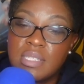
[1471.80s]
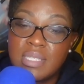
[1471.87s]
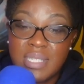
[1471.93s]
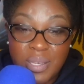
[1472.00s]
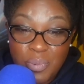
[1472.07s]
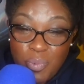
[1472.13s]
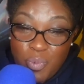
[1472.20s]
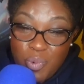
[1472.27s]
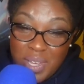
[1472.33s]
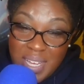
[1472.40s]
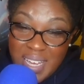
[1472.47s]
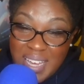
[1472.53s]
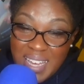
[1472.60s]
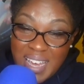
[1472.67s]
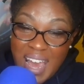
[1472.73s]
See,
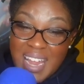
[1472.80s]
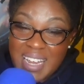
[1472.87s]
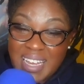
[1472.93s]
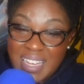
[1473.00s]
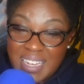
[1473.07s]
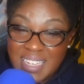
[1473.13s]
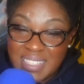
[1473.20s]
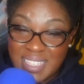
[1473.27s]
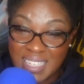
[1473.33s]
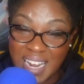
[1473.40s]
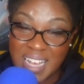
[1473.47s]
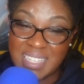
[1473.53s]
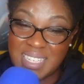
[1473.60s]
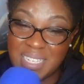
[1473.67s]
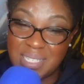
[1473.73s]
we got to get into
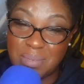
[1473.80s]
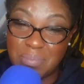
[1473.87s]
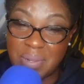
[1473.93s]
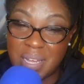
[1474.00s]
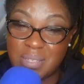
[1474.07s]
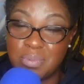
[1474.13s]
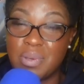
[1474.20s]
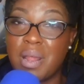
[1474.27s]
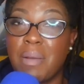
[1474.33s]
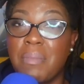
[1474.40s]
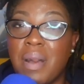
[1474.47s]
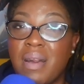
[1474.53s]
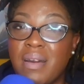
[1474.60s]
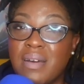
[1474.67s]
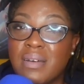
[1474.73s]
that teaching place with our
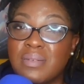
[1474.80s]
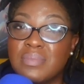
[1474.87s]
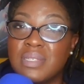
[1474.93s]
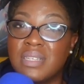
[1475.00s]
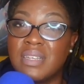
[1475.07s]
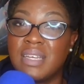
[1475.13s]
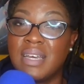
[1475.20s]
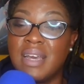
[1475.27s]
moms.